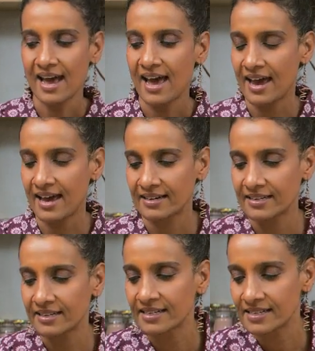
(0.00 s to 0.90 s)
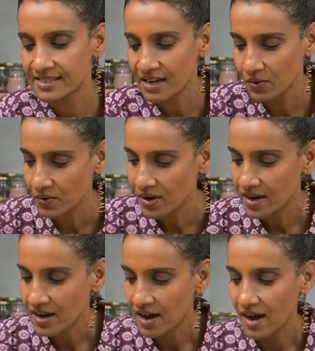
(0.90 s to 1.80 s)
And this is how
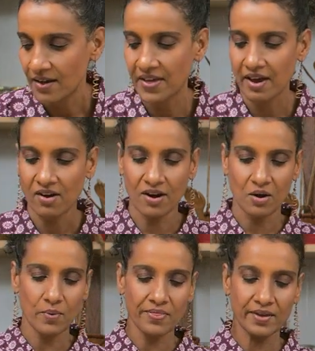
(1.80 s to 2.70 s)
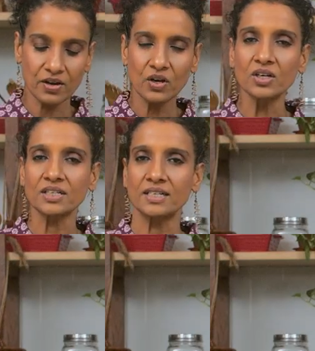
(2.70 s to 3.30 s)
they are when they're cooked.